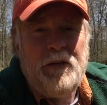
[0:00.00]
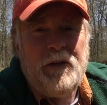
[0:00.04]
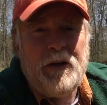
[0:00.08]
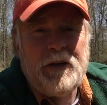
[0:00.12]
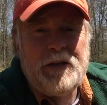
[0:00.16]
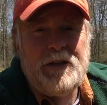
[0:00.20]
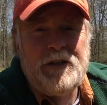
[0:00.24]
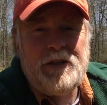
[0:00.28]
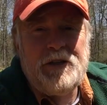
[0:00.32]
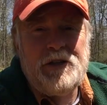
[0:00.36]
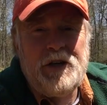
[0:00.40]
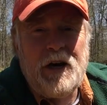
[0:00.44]
this
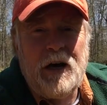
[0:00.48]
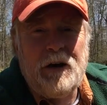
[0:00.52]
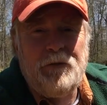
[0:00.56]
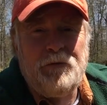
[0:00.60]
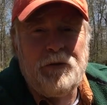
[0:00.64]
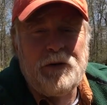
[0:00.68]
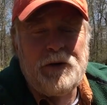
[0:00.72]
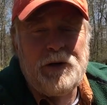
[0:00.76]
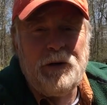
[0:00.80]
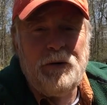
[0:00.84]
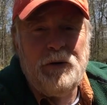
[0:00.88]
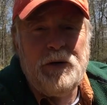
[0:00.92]
is Jeff for
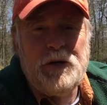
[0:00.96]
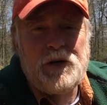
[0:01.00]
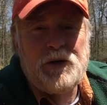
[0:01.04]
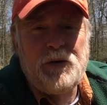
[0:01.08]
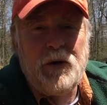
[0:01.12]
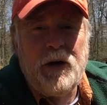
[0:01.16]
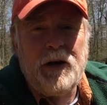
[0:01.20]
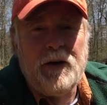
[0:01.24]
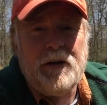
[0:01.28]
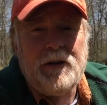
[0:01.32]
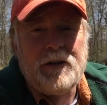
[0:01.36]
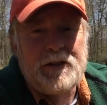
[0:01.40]
Talooli
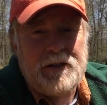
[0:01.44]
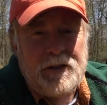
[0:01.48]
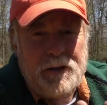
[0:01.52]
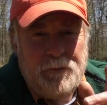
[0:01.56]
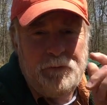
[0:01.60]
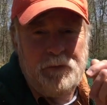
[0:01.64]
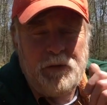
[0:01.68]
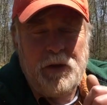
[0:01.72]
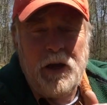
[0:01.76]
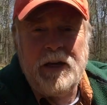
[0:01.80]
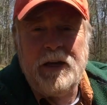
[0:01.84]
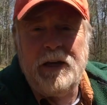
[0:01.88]
Trails.
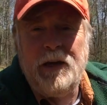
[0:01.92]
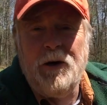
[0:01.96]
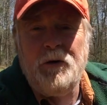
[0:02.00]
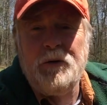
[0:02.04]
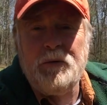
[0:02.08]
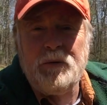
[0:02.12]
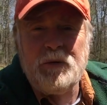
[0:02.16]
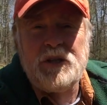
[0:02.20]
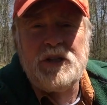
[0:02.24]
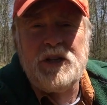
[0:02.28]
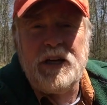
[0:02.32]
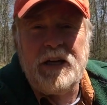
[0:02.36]
Take care, and
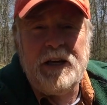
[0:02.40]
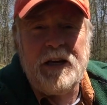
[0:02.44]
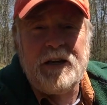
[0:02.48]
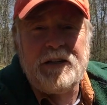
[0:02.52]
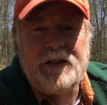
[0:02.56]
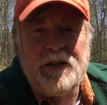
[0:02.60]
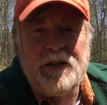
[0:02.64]
we'll see you next